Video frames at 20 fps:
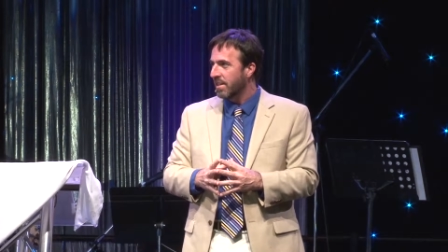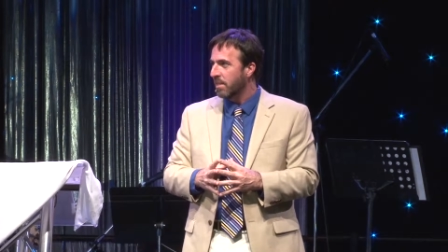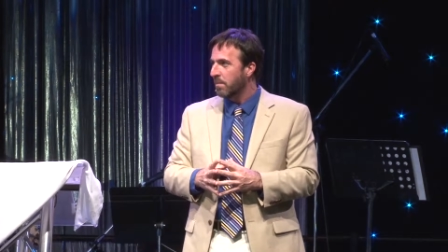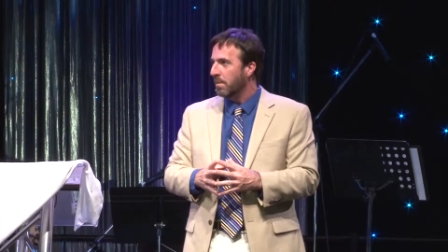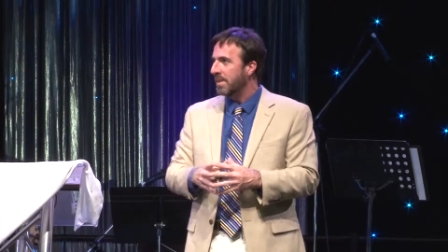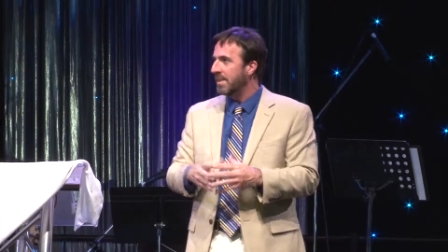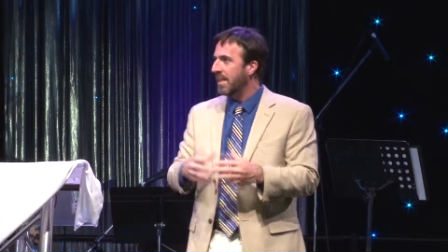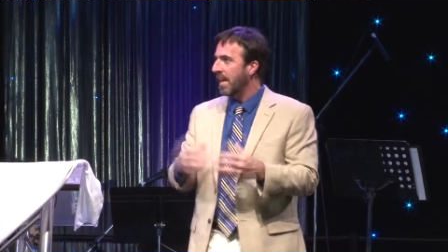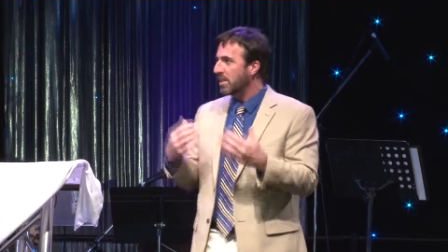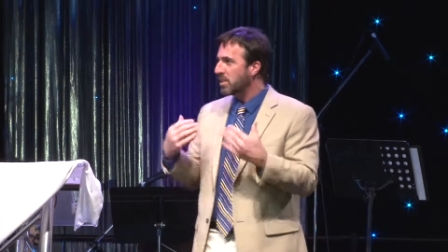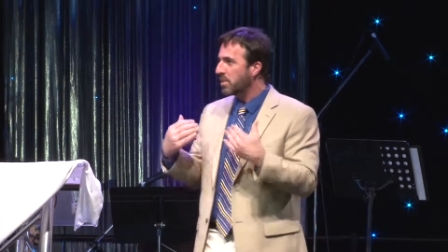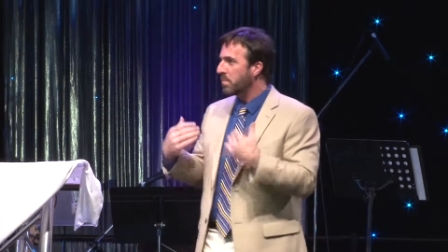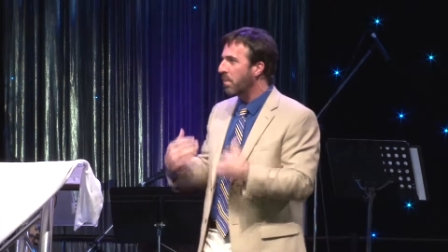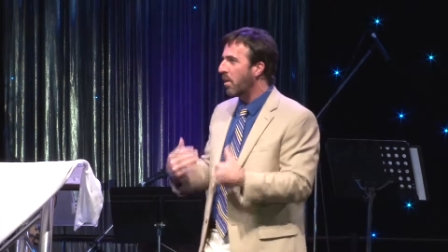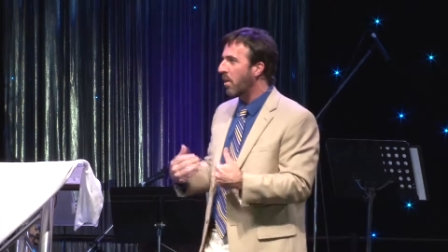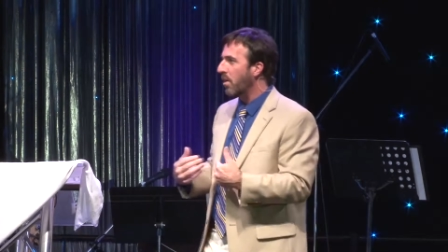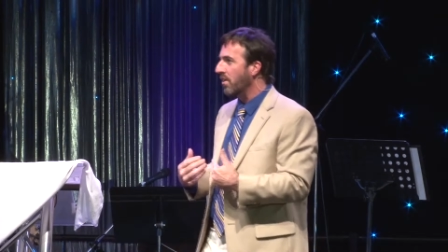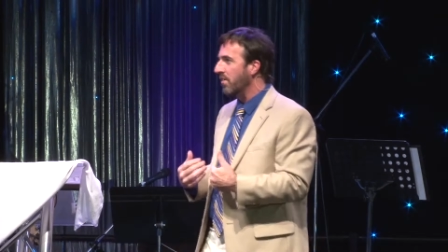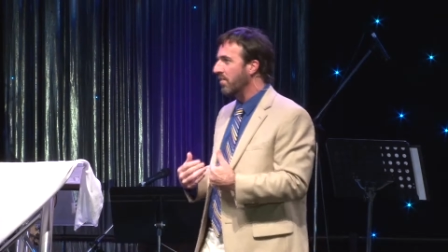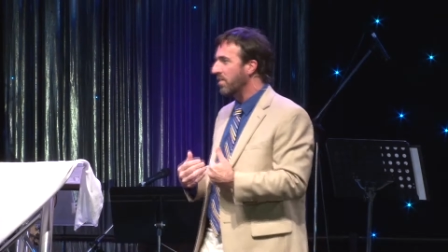But that's
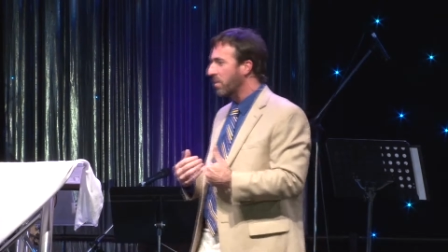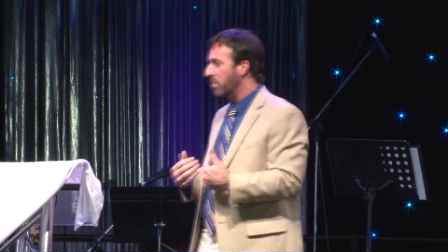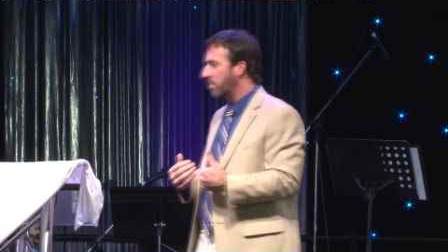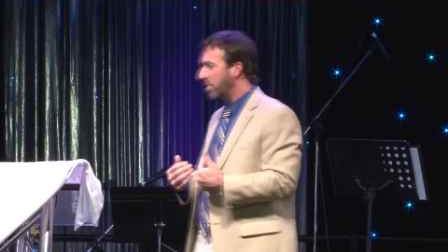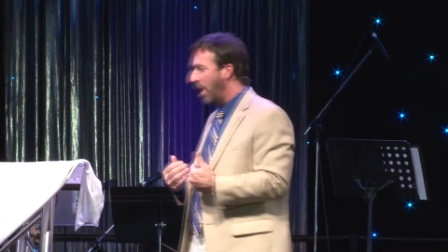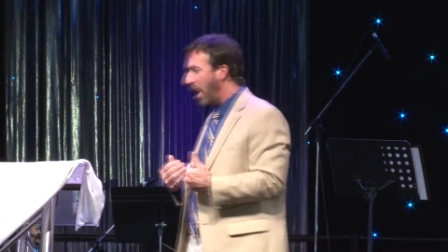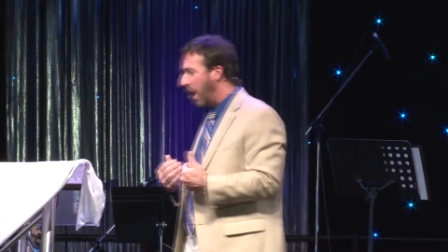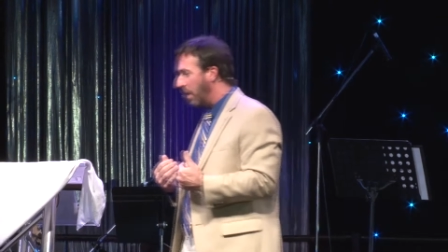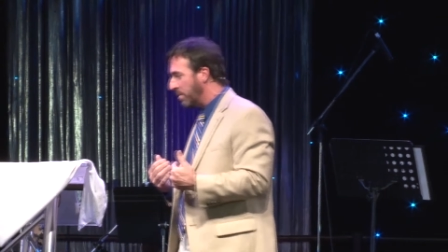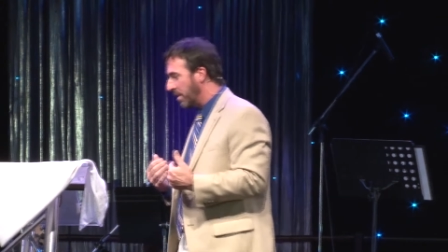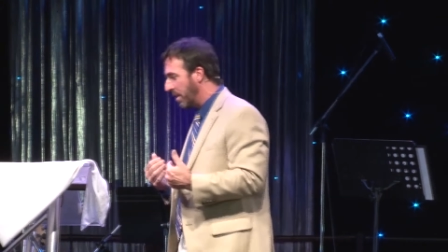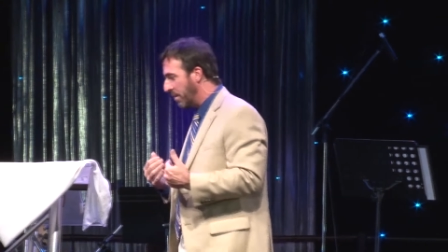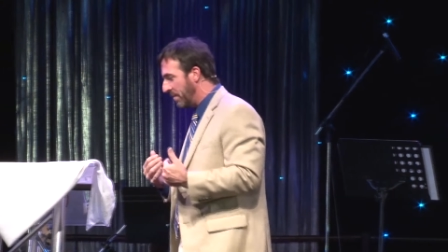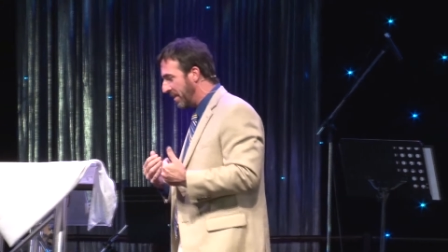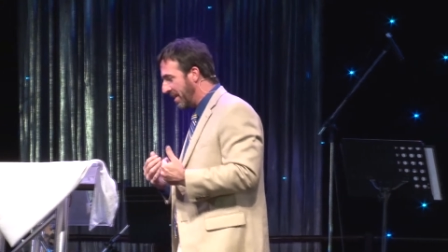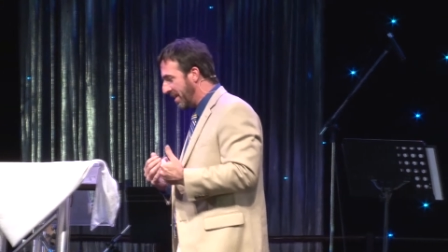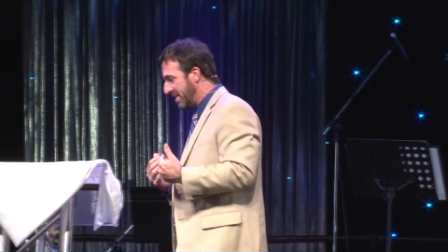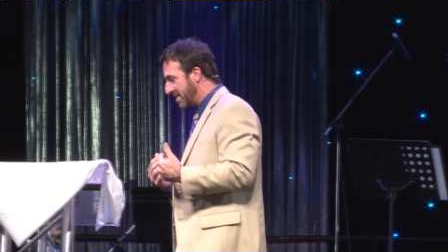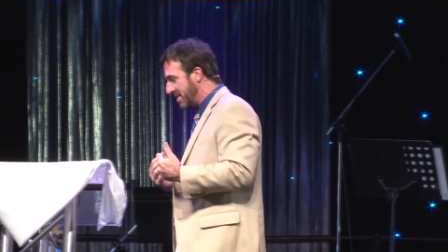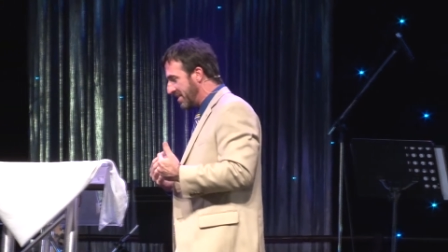part of the problem
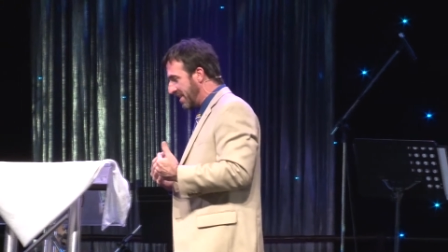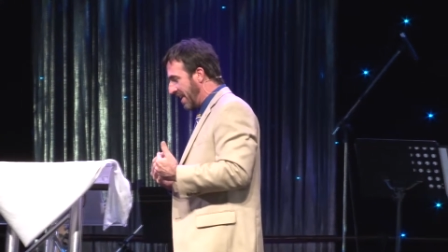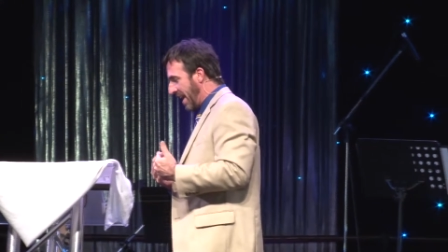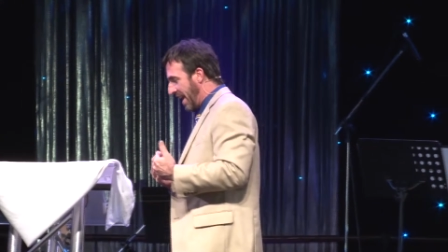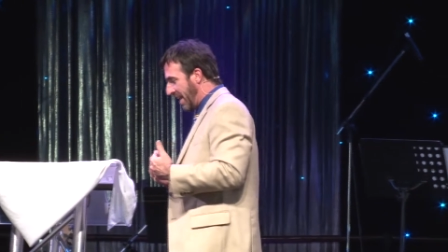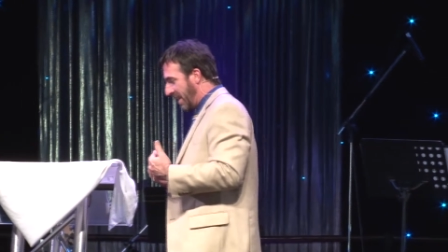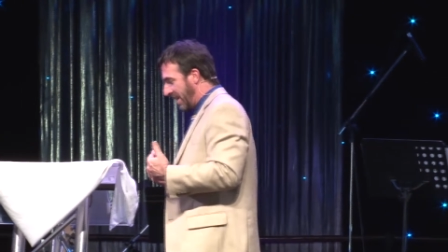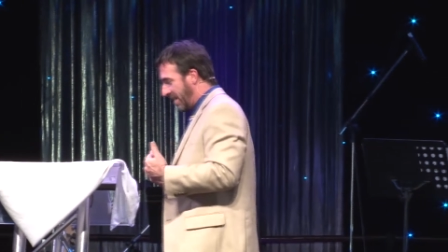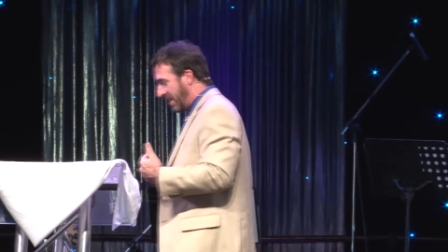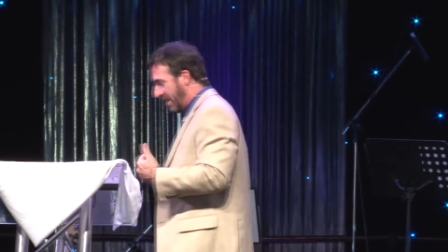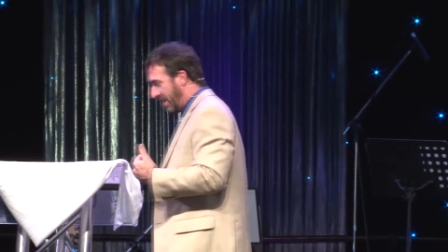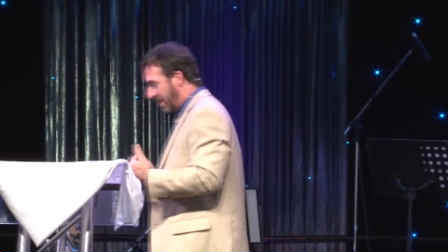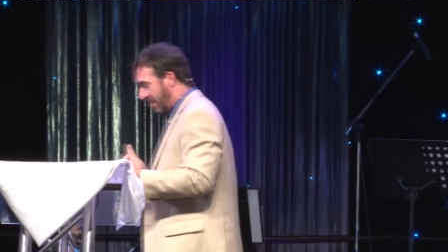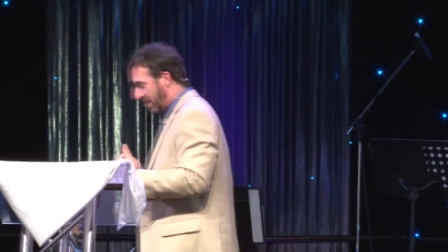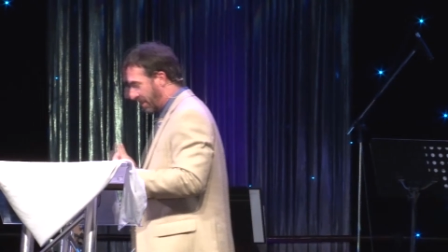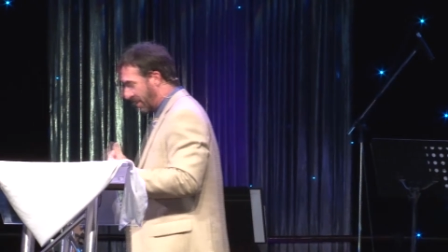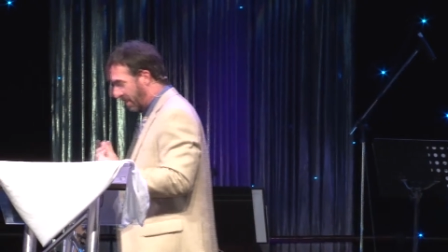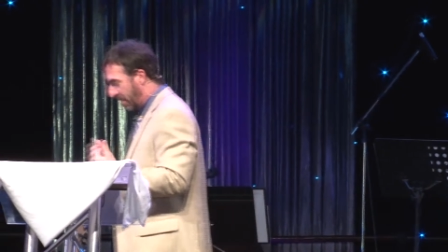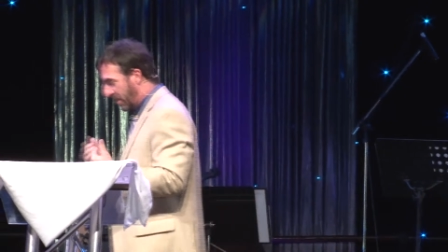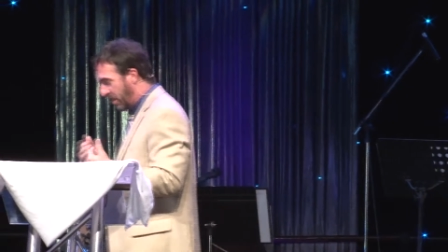is that
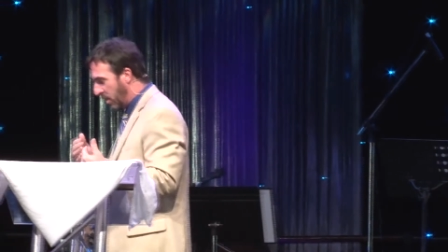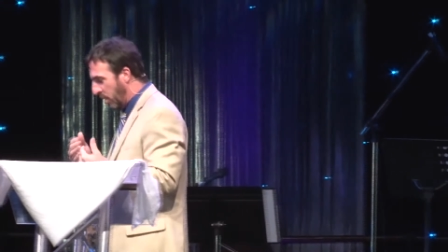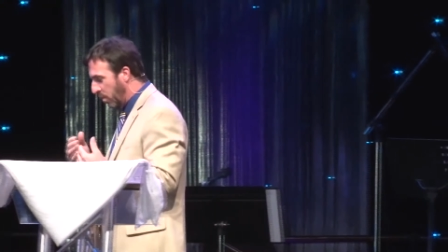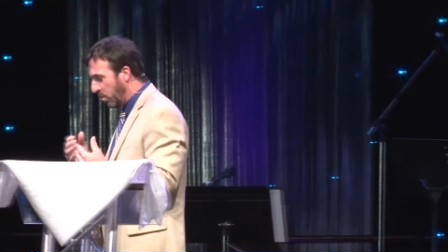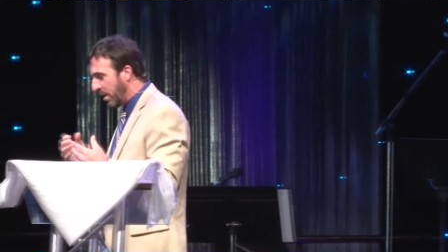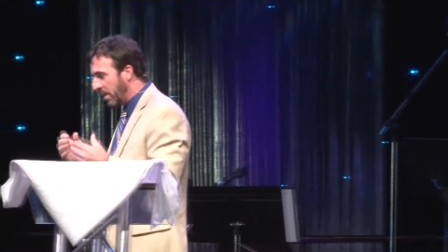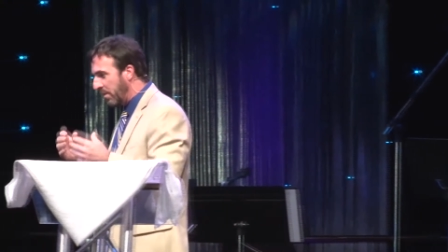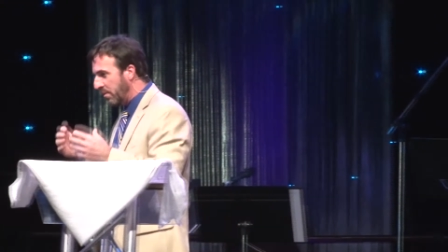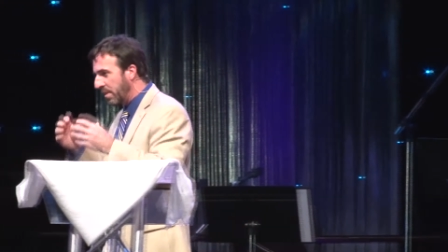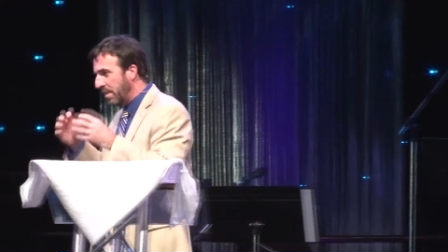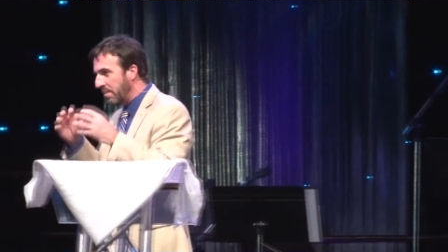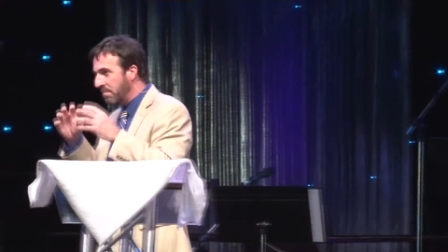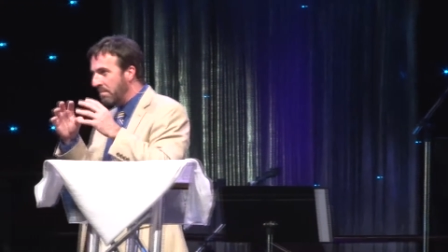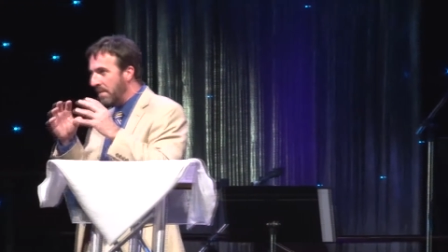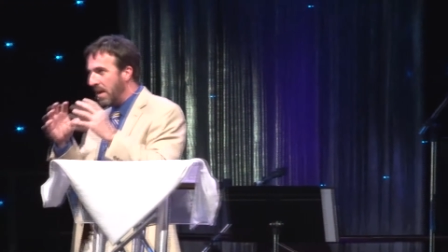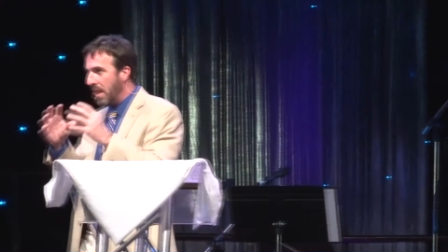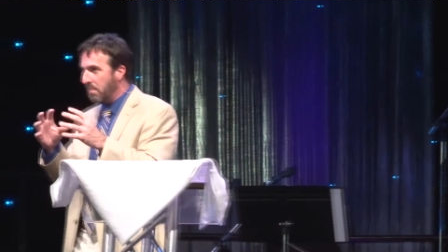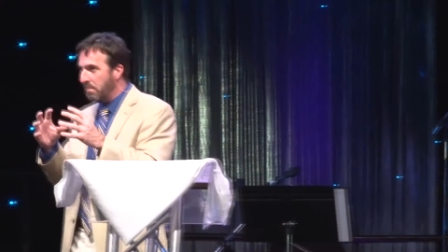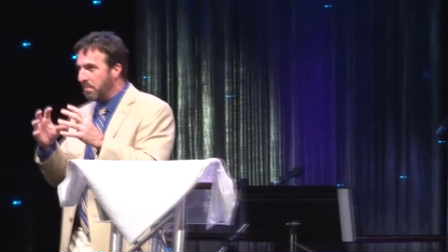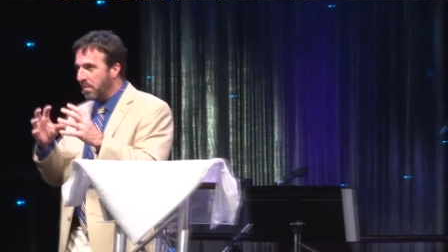we
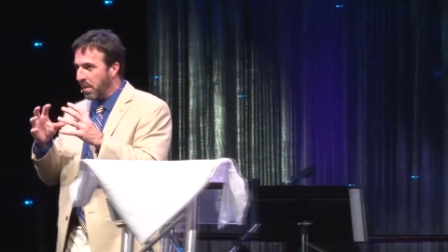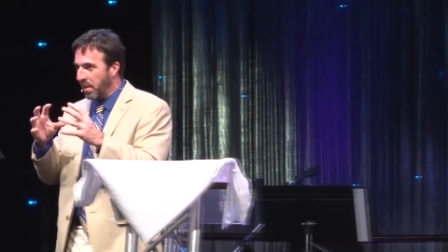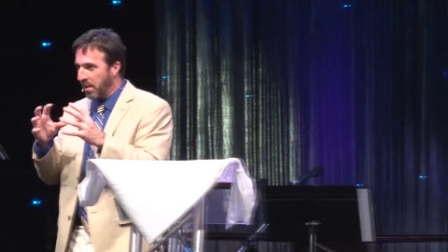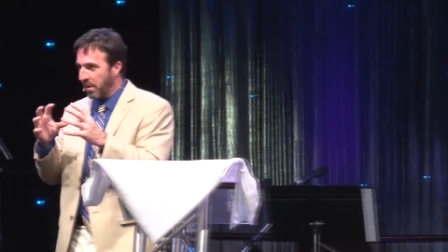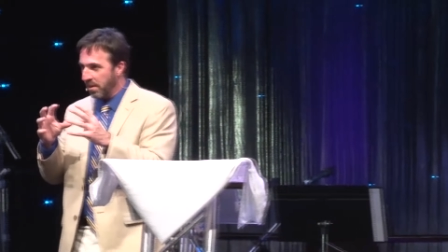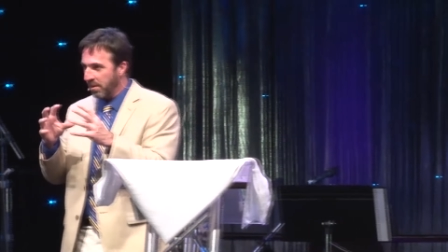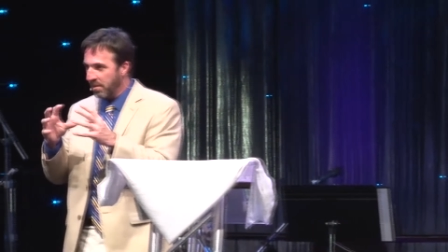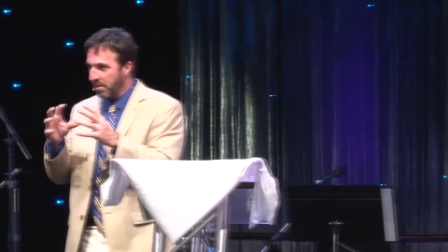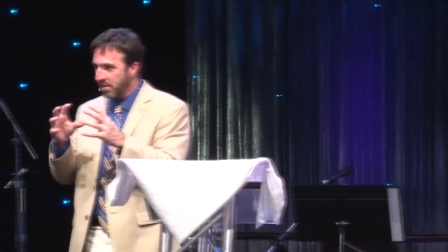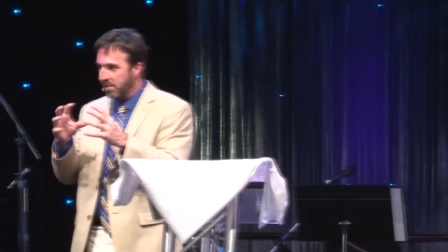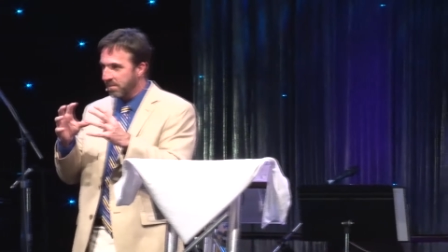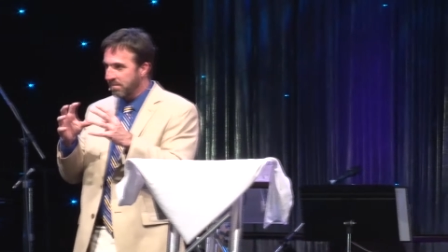remember